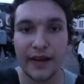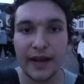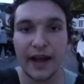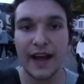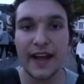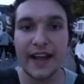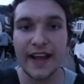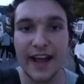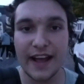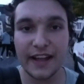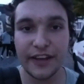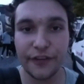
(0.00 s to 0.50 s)

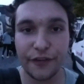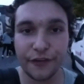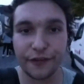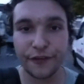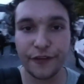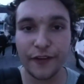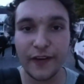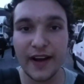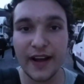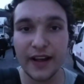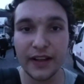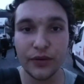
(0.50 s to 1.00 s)
I had
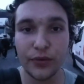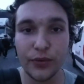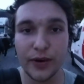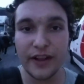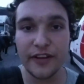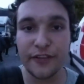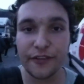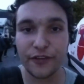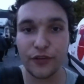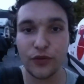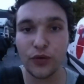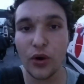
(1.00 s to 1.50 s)
fun
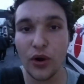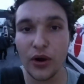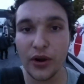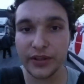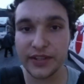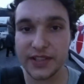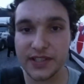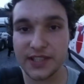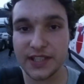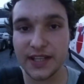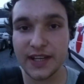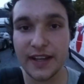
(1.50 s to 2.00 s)
with
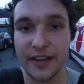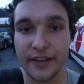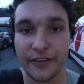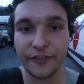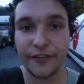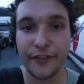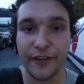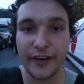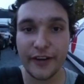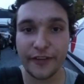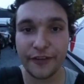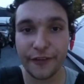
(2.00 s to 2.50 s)
watching
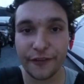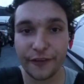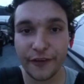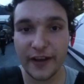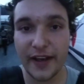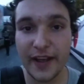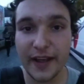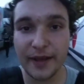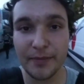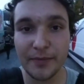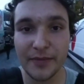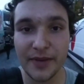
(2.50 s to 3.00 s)
the
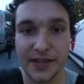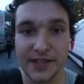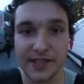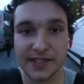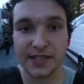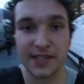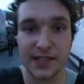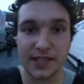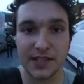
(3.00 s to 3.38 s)
famous